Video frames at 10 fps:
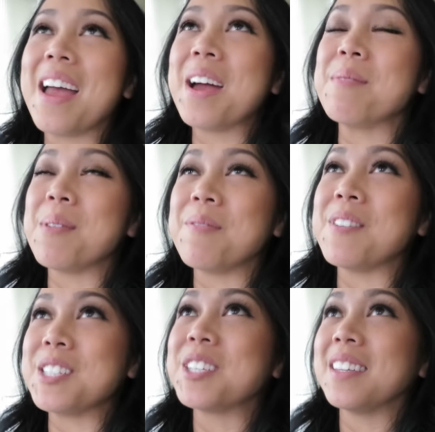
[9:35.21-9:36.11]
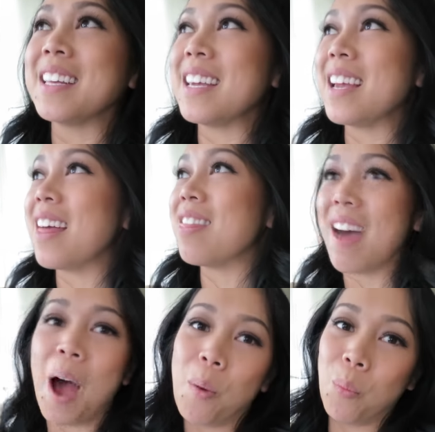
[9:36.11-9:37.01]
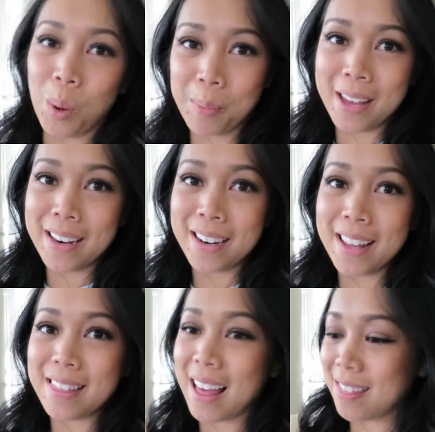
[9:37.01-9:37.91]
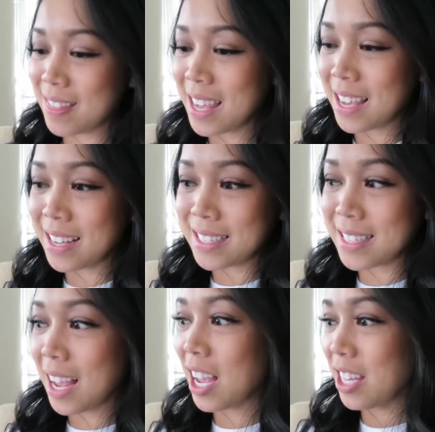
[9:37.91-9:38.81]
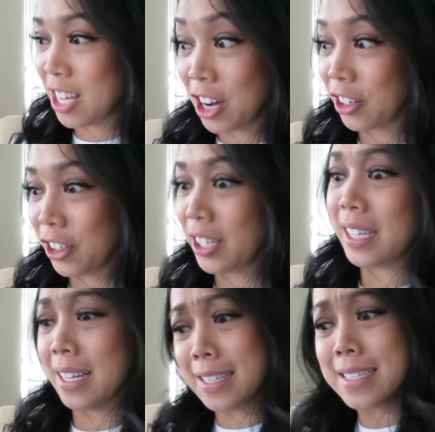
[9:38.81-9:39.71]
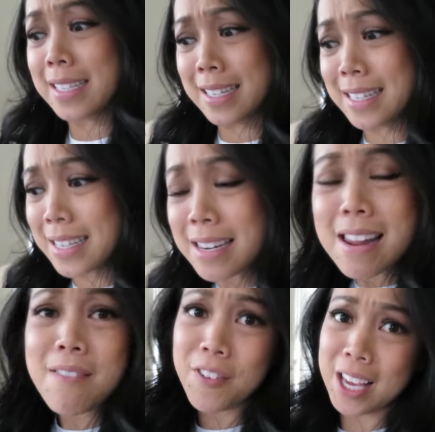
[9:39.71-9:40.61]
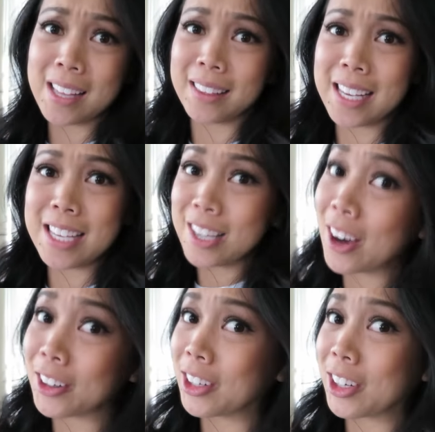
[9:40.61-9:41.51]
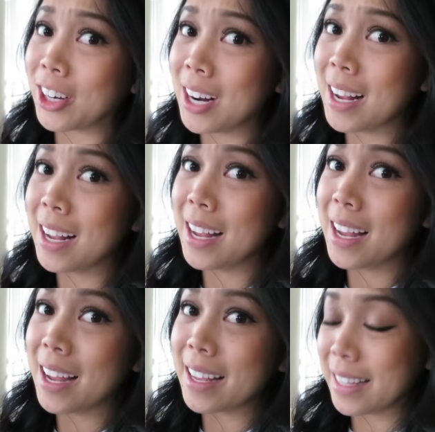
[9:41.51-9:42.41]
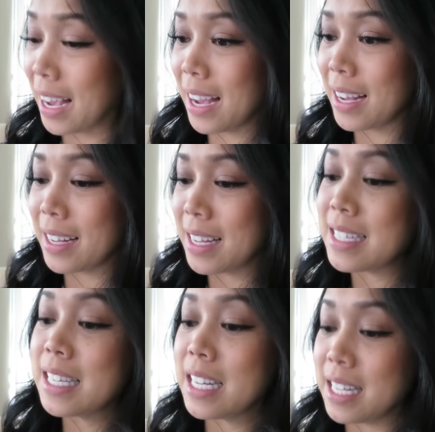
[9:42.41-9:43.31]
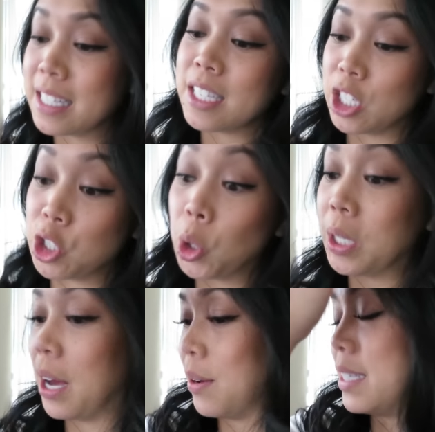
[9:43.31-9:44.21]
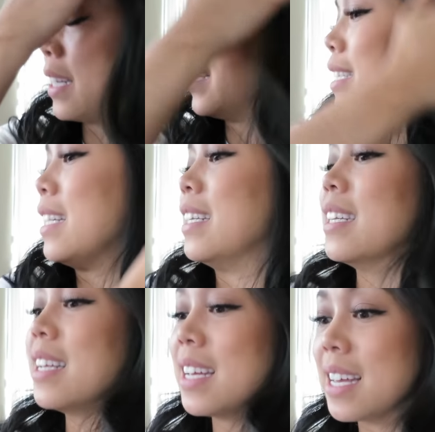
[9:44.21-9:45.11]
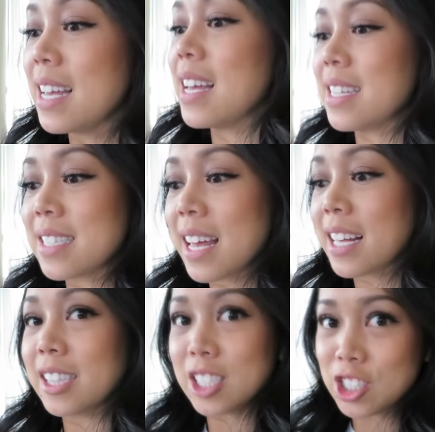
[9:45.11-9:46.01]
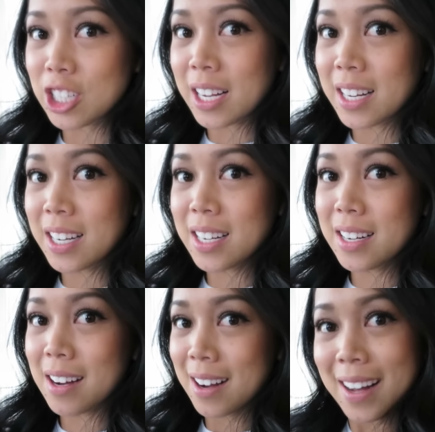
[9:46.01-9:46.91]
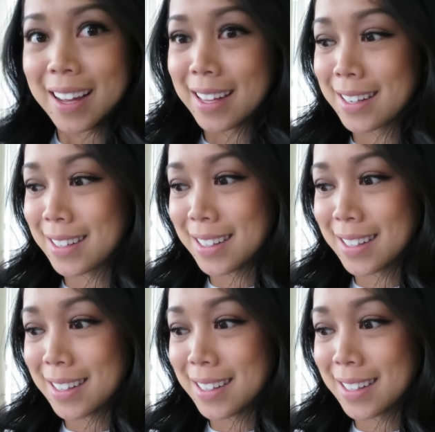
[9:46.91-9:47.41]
I am officially that woman that thinks a younger, like a significantly younger, he's he's an adult now, he's 18, is like legit hot.